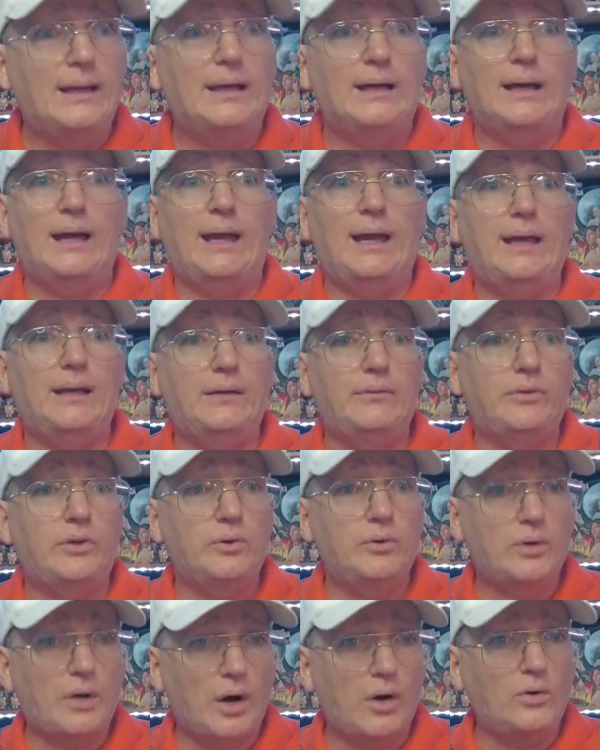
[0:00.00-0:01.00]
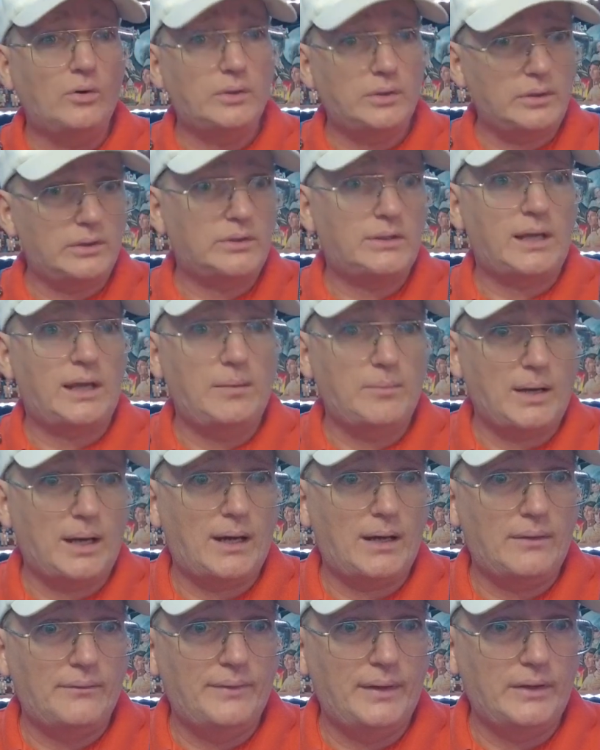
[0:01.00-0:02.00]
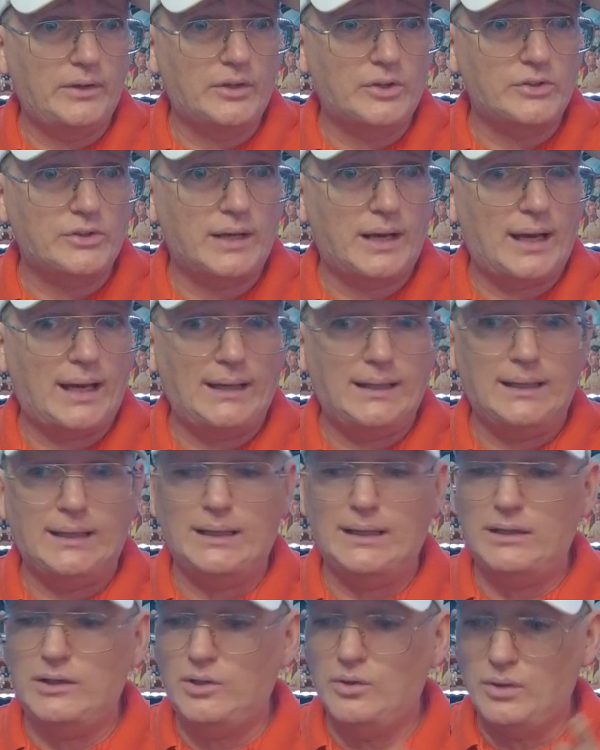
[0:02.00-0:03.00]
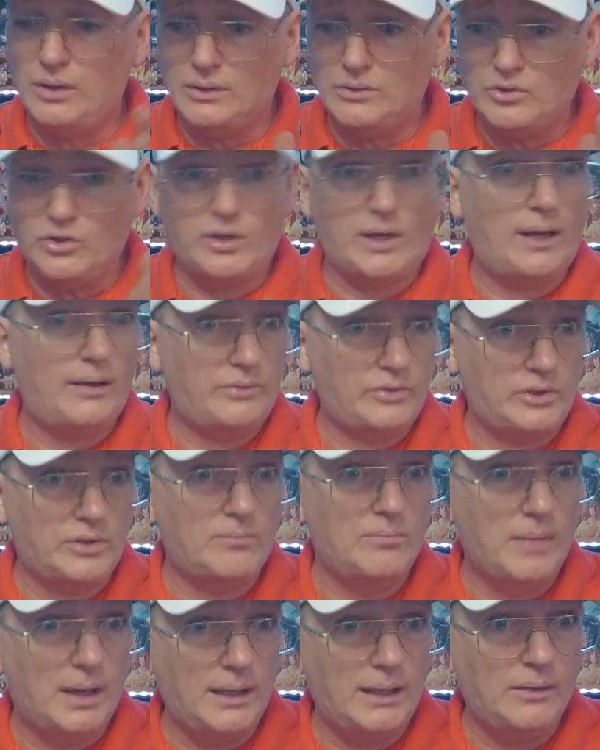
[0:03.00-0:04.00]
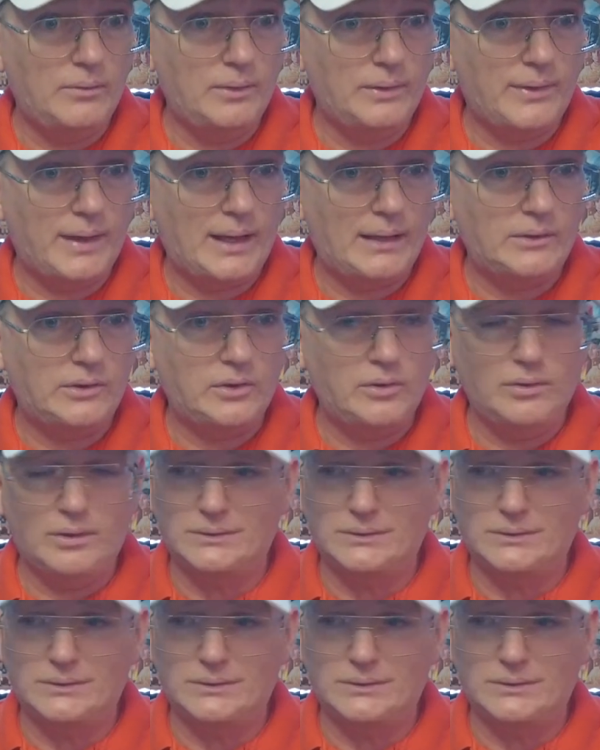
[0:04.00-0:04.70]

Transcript: And if you go to the same kind of vendors that I did, you can save some money with that too.